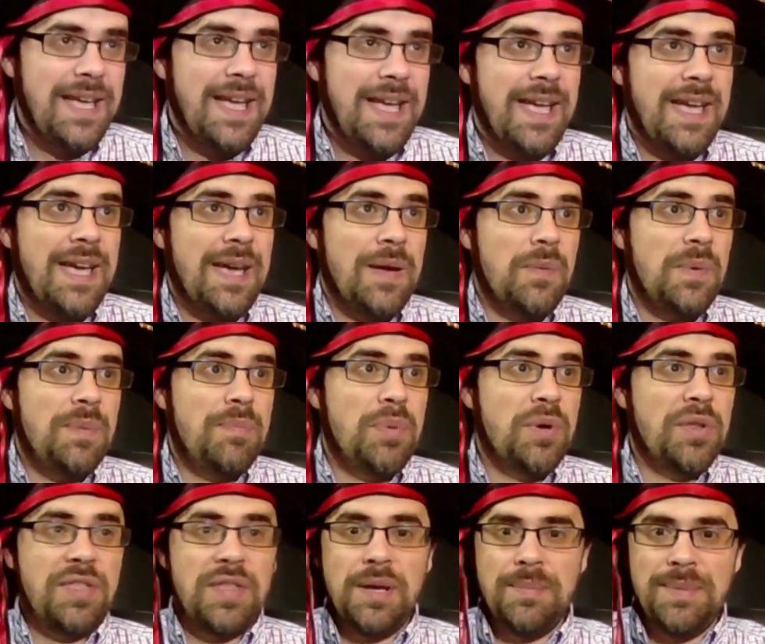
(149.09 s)
and we
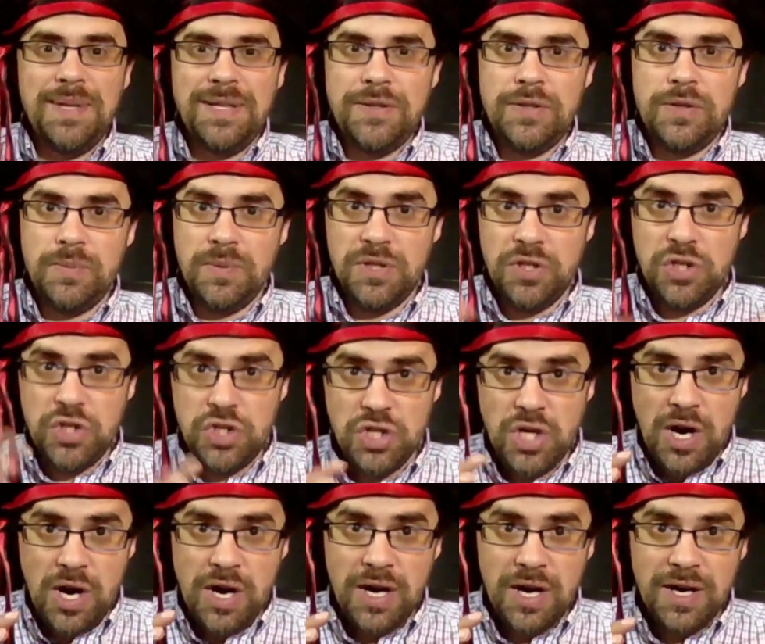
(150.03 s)
put them into a
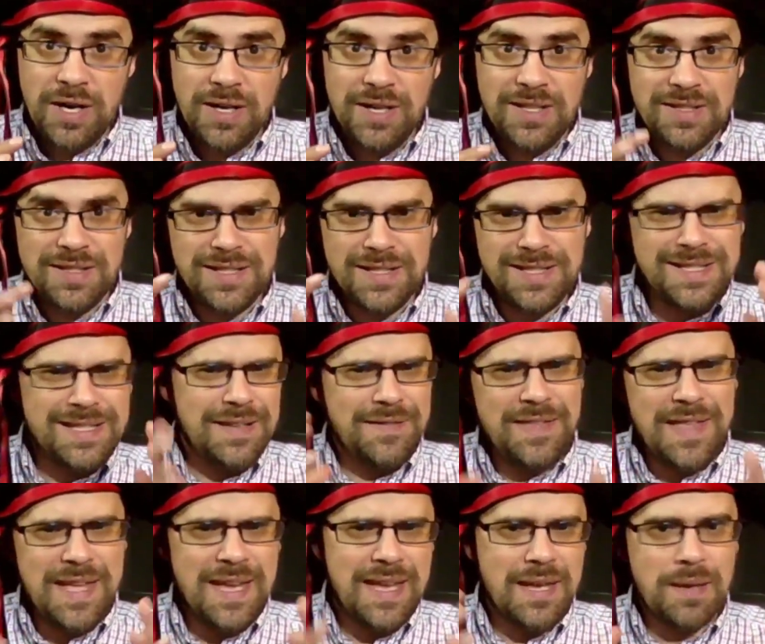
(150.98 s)
jar to see
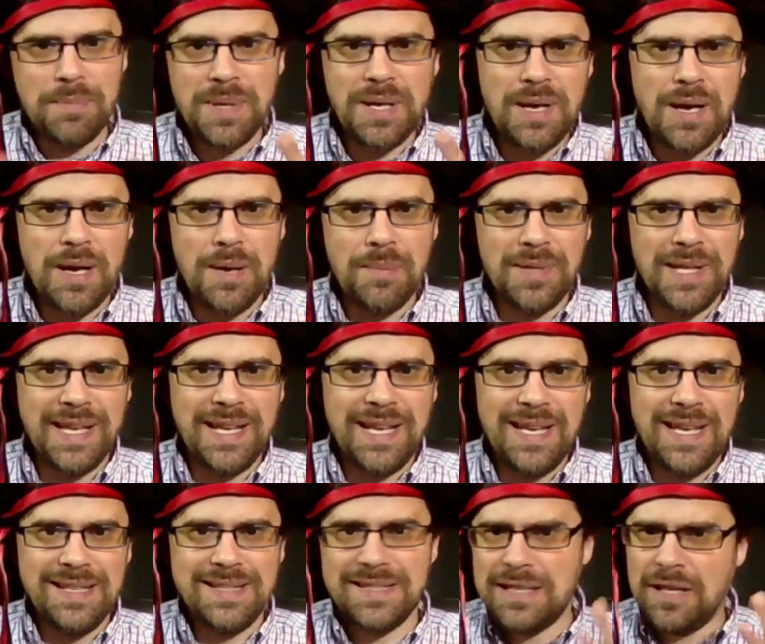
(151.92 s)
if they could become like
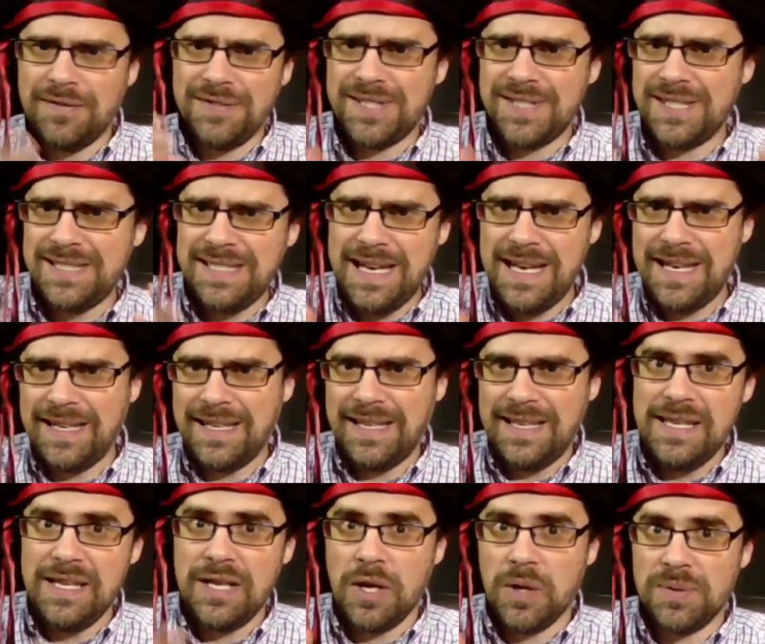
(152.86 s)
a self-sustaining
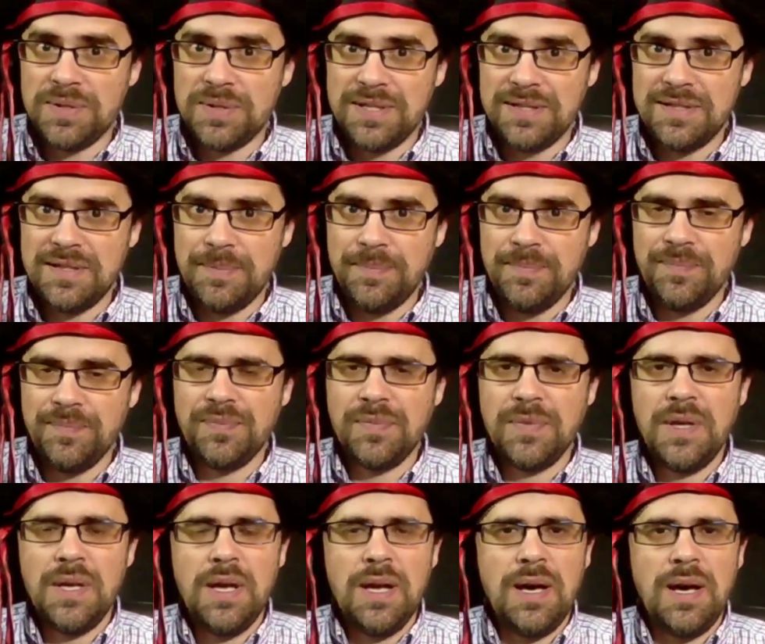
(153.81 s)
ecosystem.
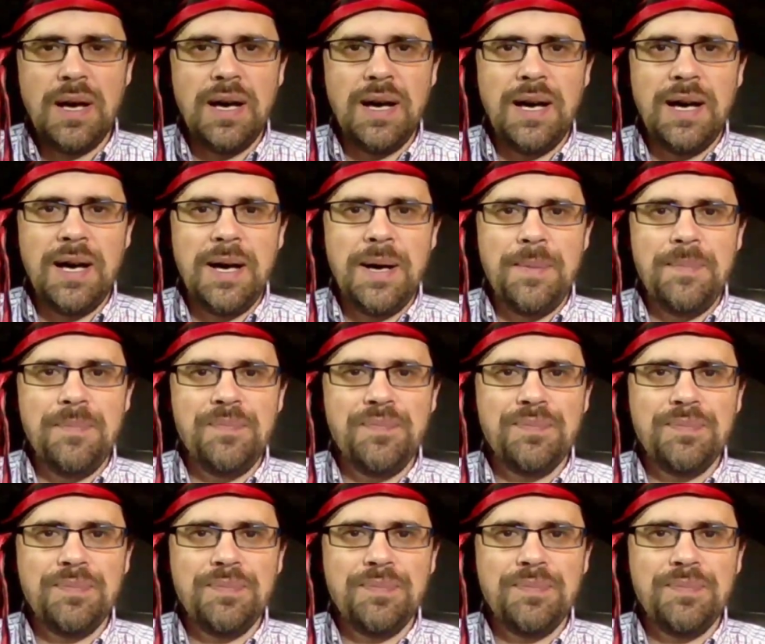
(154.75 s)
I